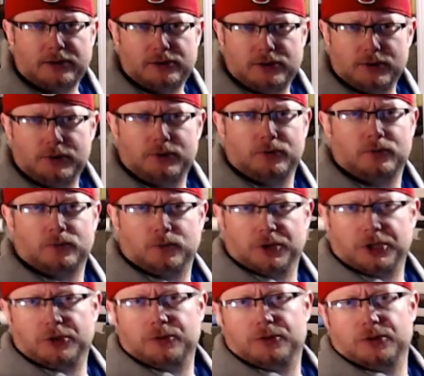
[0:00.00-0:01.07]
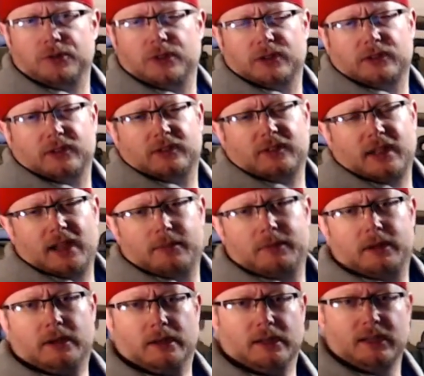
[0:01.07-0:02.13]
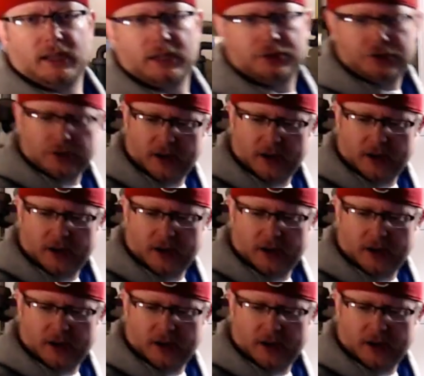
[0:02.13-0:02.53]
you, when you do this assignment, it should